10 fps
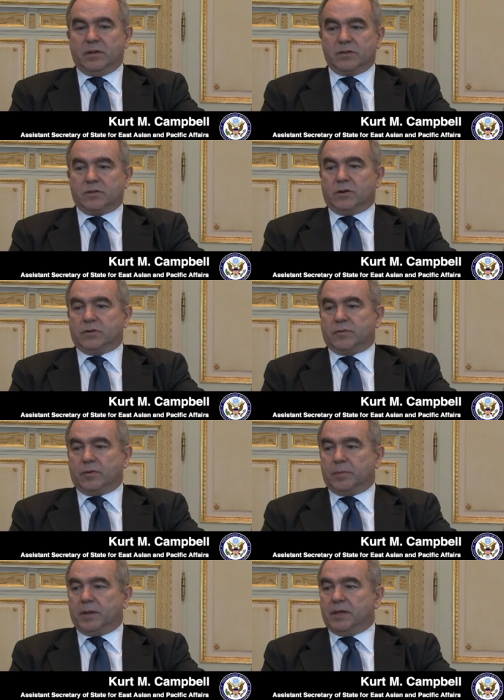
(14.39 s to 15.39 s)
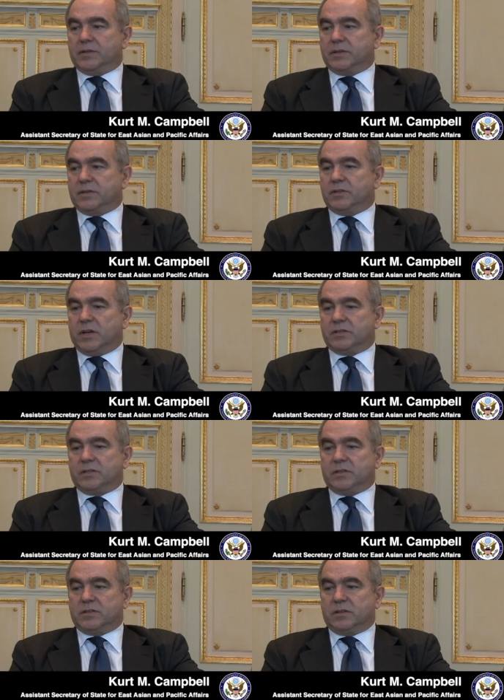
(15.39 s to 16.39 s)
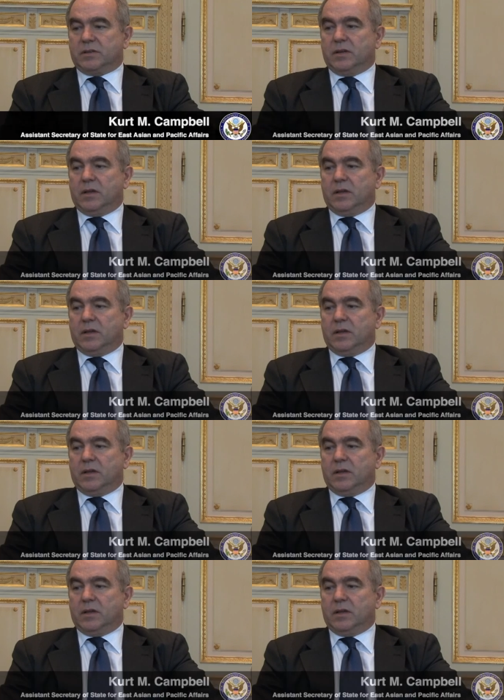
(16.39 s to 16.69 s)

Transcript: search for peace and justice and